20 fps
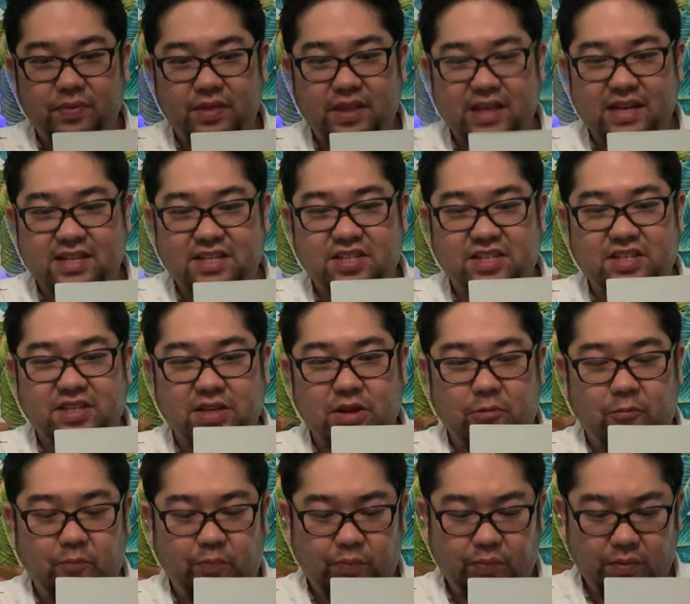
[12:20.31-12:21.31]
this
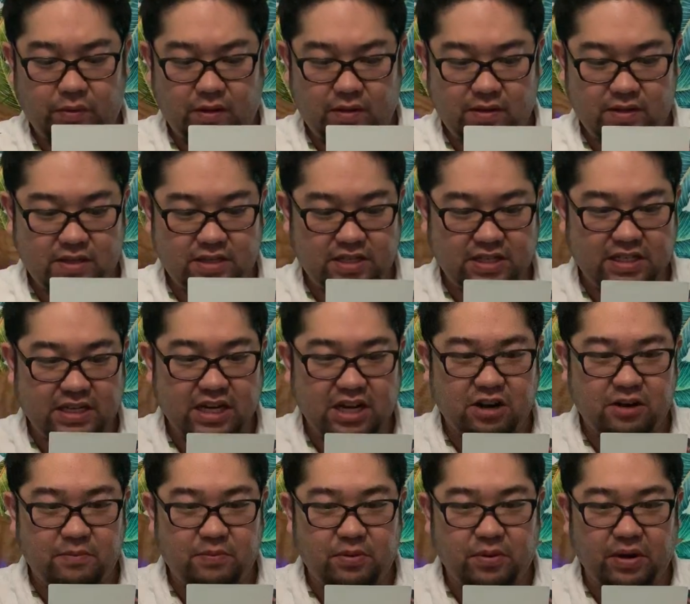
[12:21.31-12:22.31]

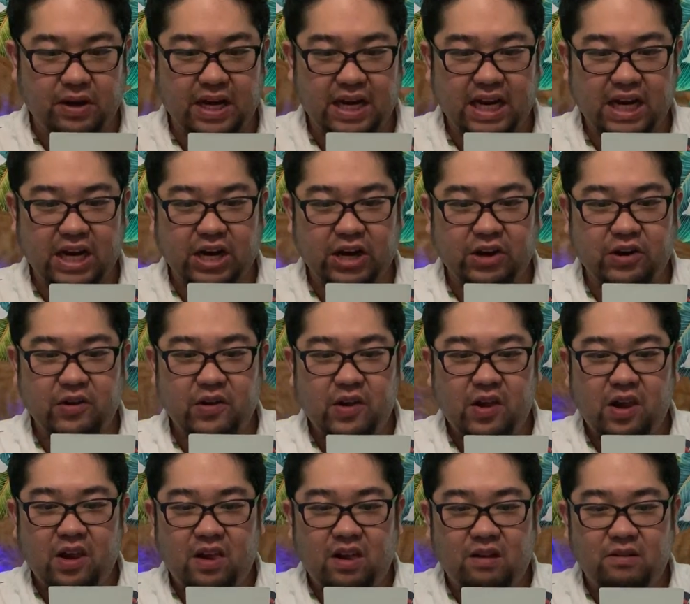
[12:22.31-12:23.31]
sticker board here,
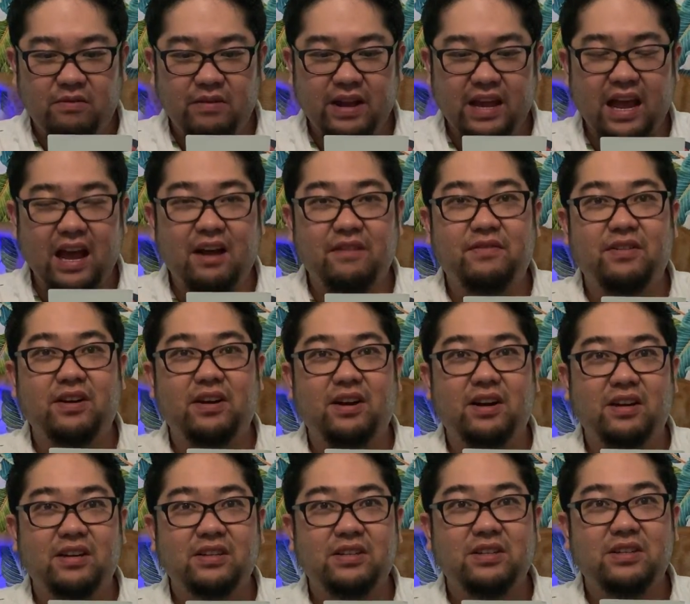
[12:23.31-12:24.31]
we have
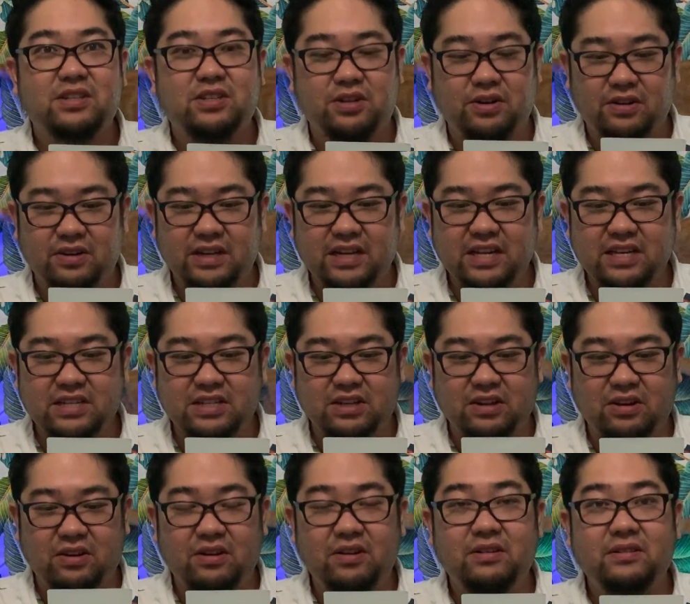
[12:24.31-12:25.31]
a
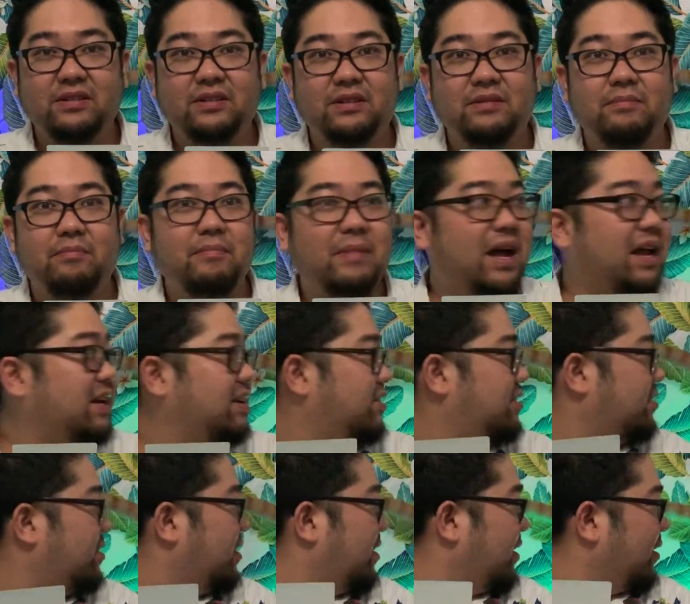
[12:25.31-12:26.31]
chorizo
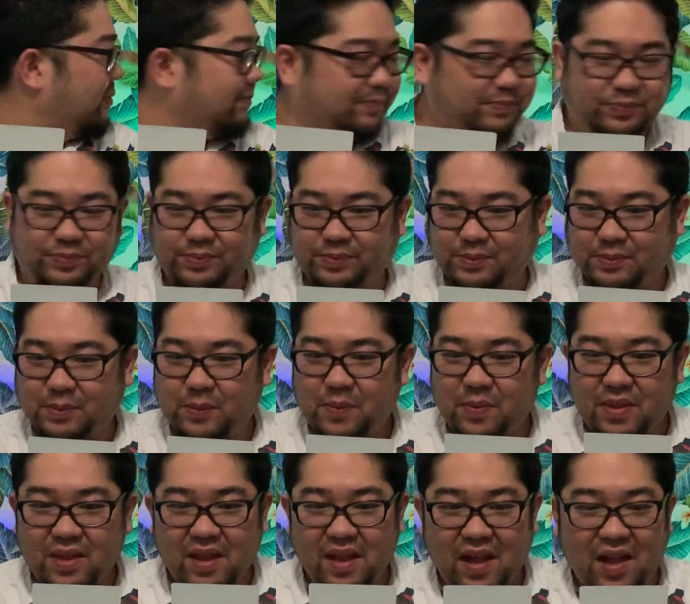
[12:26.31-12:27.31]
matador.
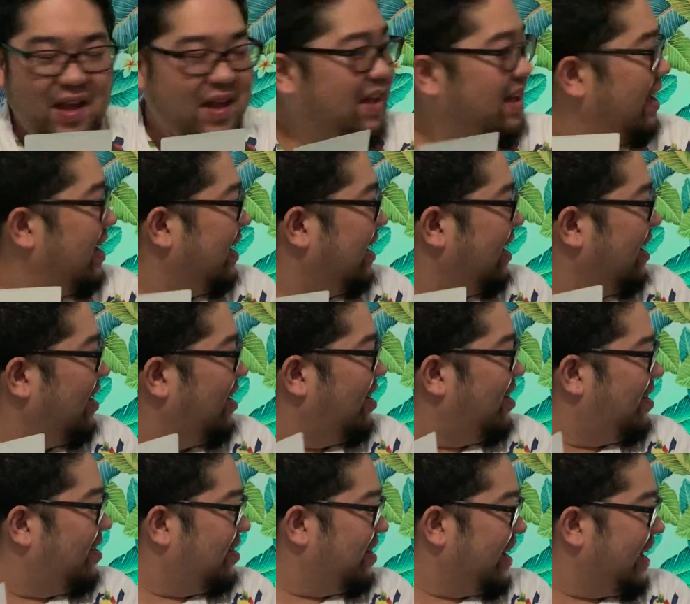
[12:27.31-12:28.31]

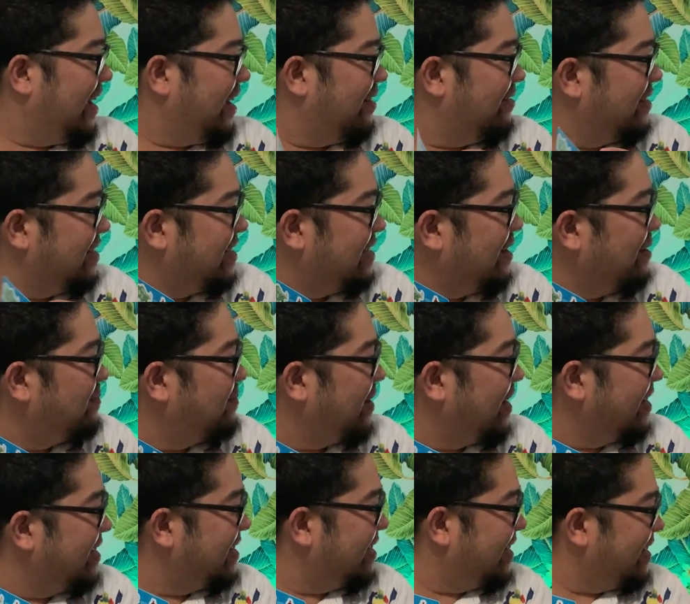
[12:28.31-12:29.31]
Oh, hey, what's up,
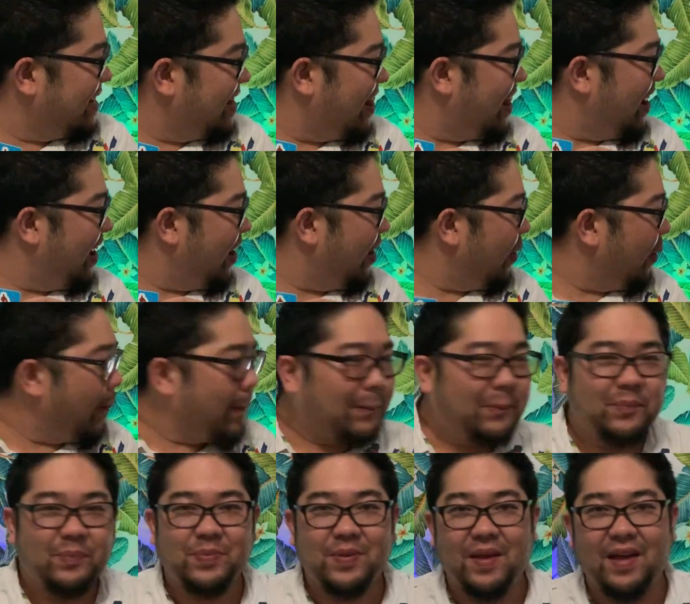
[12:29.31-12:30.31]
Benji?
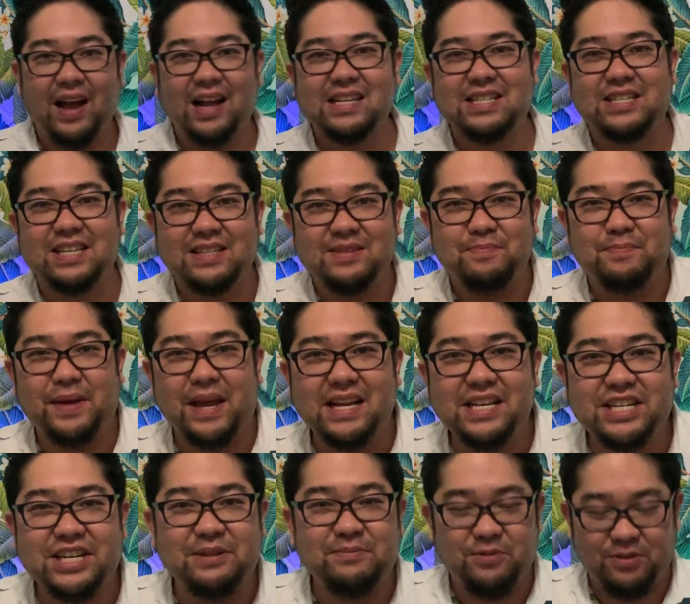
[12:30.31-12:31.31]
That's
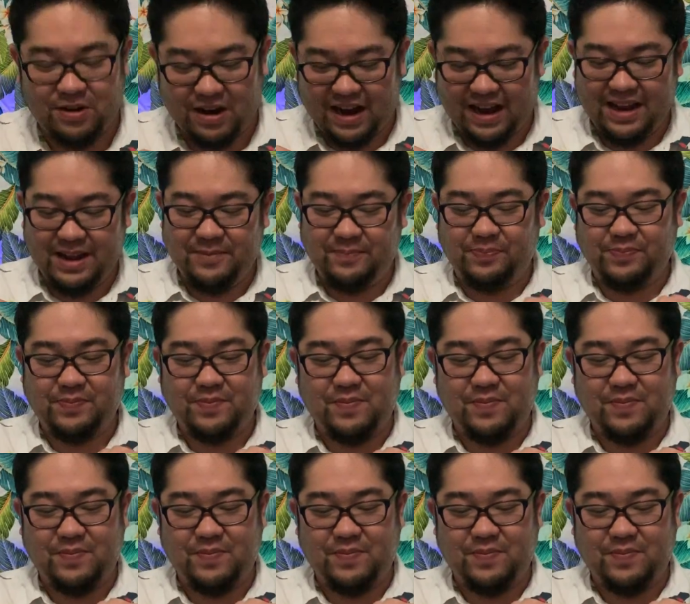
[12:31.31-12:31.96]
Benji Marai.